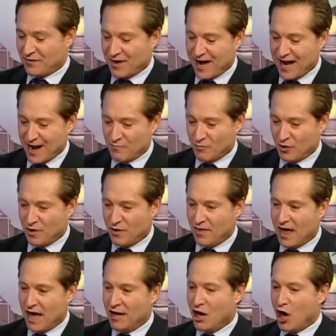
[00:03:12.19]
camera
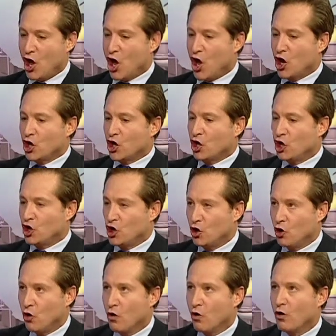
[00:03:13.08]
that
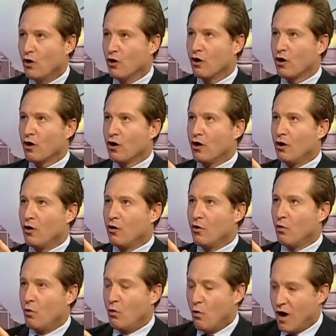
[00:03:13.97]
your
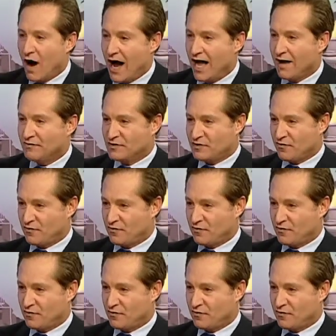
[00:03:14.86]
wife's